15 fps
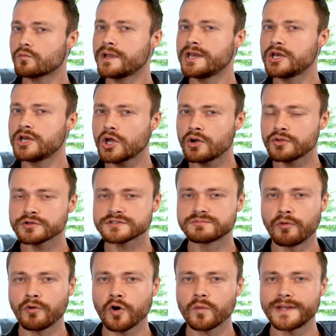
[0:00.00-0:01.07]
we know there's
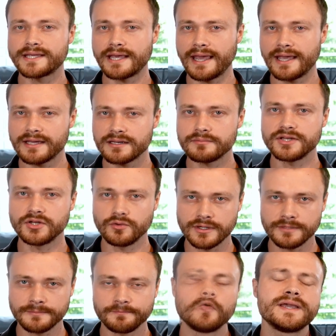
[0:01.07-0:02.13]
more we can be
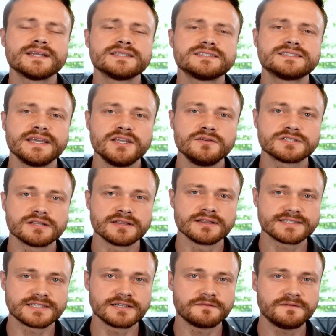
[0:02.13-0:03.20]
doing. We continue to
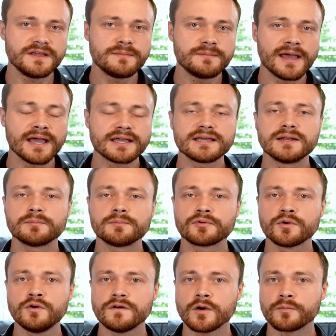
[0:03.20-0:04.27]
listen to feedback and
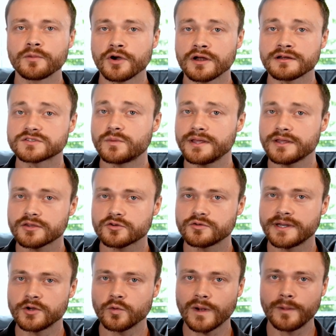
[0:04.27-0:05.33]
improve our products with
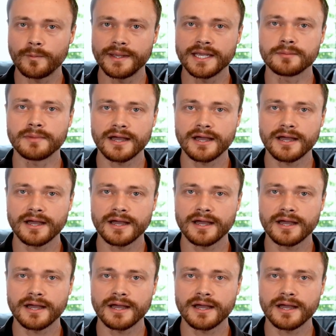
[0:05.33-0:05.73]
creator well-being in